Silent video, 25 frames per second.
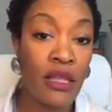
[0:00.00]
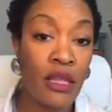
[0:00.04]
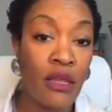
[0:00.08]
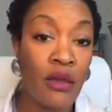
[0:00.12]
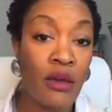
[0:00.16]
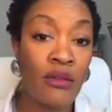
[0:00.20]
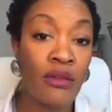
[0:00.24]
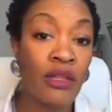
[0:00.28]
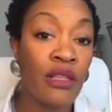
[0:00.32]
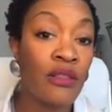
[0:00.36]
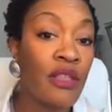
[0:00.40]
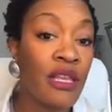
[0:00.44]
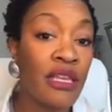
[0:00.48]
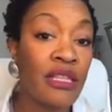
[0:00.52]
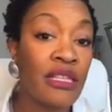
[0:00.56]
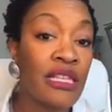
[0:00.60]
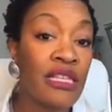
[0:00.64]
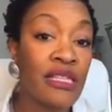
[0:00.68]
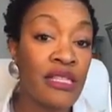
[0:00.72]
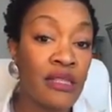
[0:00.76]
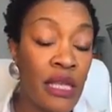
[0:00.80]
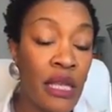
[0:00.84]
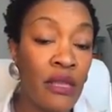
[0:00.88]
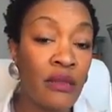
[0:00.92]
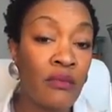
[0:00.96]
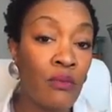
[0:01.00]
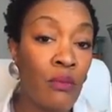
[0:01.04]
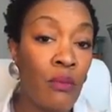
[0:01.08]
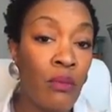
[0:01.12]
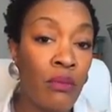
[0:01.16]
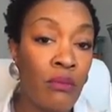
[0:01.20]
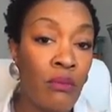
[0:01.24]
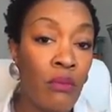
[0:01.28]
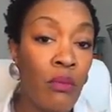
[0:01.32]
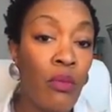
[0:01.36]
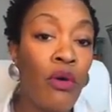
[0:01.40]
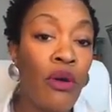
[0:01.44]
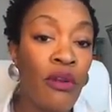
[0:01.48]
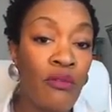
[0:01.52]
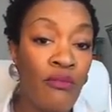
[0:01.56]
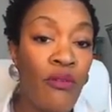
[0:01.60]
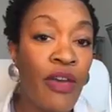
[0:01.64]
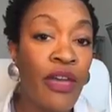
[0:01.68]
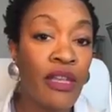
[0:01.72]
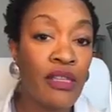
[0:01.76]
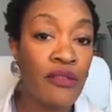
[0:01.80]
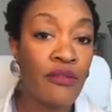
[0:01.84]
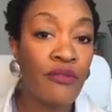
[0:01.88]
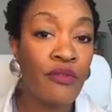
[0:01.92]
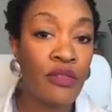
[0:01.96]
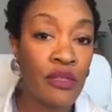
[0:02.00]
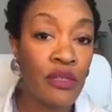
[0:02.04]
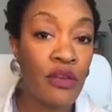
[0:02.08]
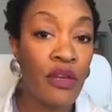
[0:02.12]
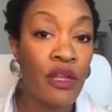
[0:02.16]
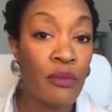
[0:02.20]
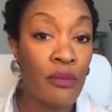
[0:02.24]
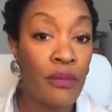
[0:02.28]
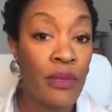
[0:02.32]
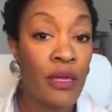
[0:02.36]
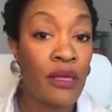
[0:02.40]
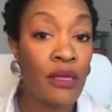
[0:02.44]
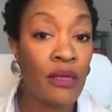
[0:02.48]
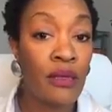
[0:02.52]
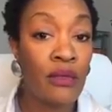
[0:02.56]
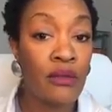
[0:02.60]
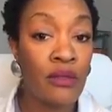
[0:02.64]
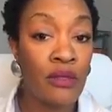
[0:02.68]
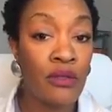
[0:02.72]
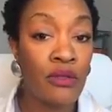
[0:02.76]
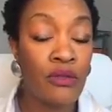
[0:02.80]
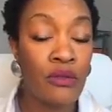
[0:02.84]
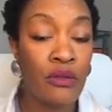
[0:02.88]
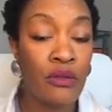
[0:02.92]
The only thing that's more effective is going to be